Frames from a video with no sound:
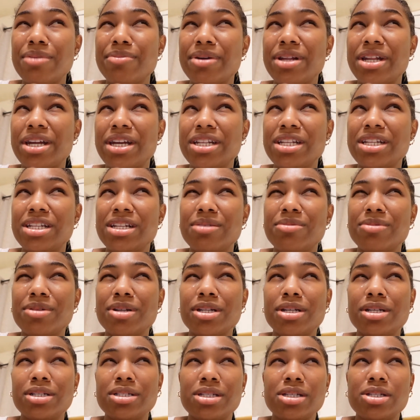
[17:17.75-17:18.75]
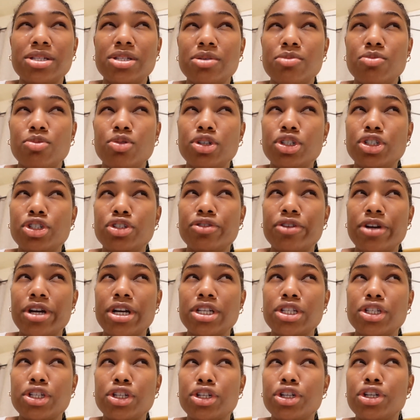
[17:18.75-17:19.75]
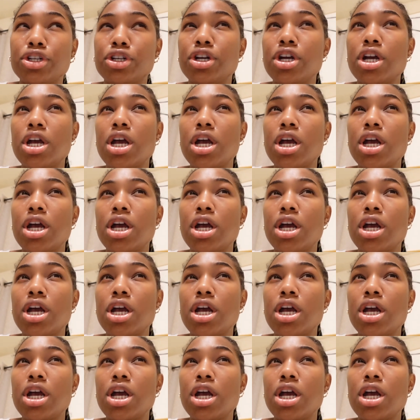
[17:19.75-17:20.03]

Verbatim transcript: but I ended up getting a tinted moisturizer